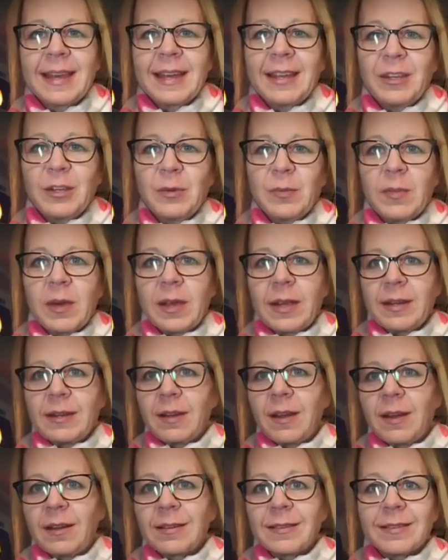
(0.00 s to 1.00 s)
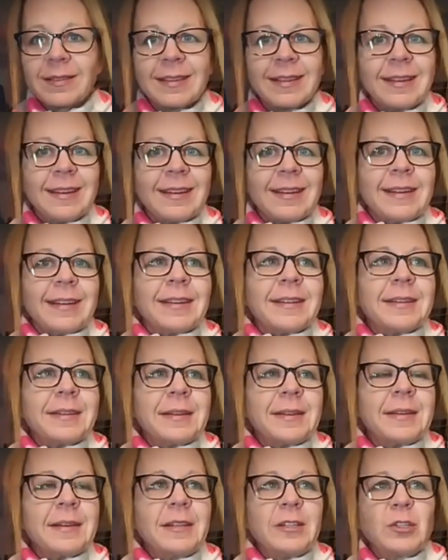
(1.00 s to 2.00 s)
that you might not
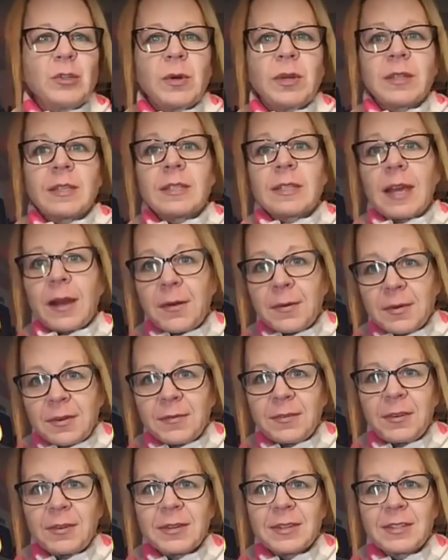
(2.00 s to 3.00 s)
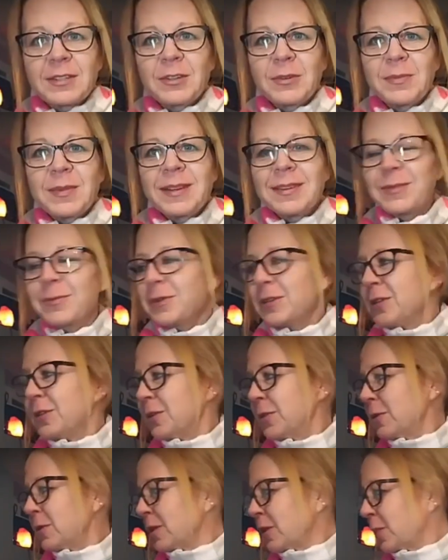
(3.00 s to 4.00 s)
enjoy the sound of your instrument when
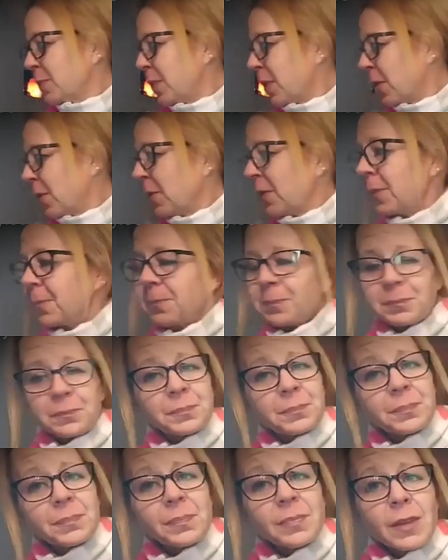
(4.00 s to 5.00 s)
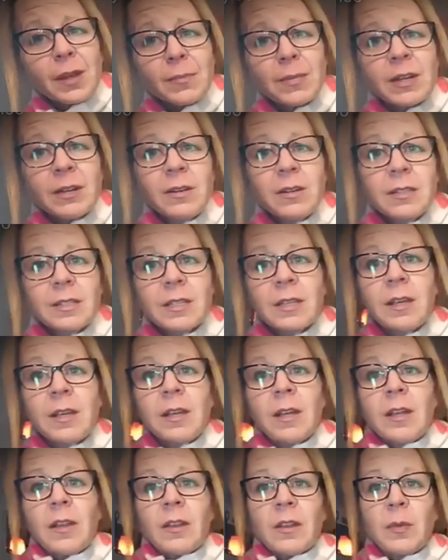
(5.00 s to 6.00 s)
you use the bow, because
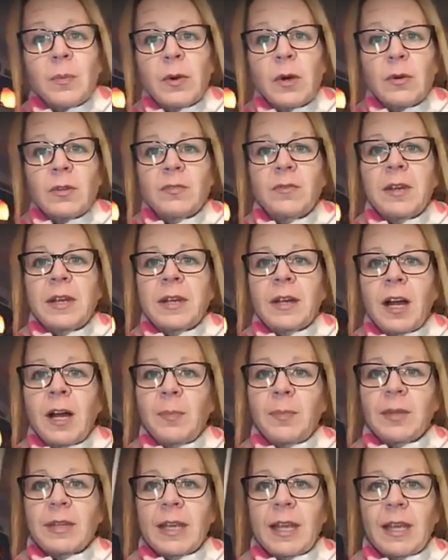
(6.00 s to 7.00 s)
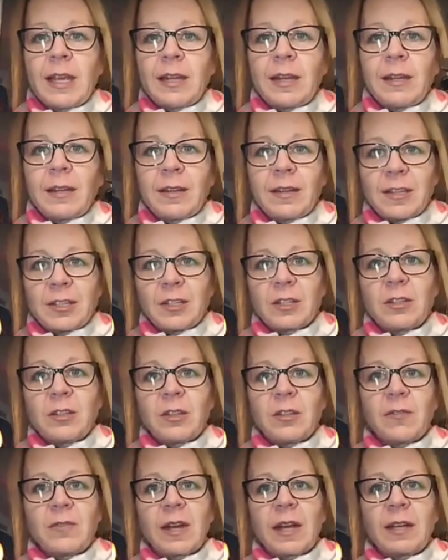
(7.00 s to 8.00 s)
the bow is a very complicated addition to
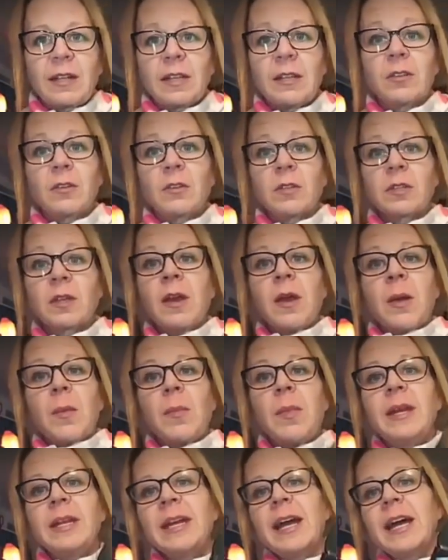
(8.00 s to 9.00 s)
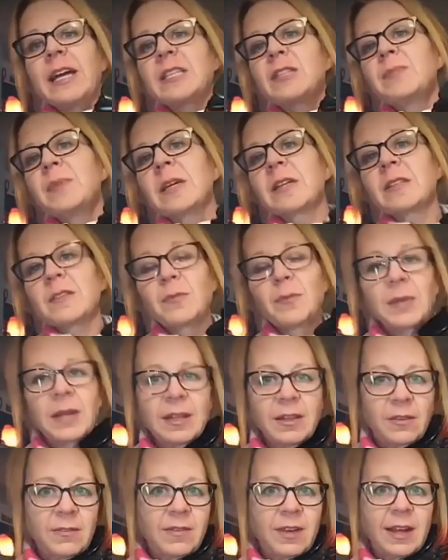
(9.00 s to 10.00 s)
the violin. There's many aspects of
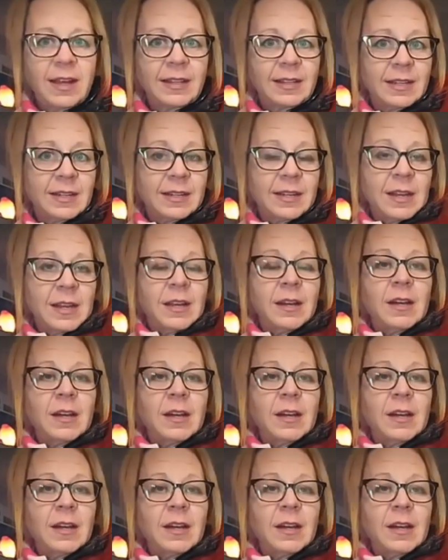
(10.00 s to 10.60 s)
playing the violin,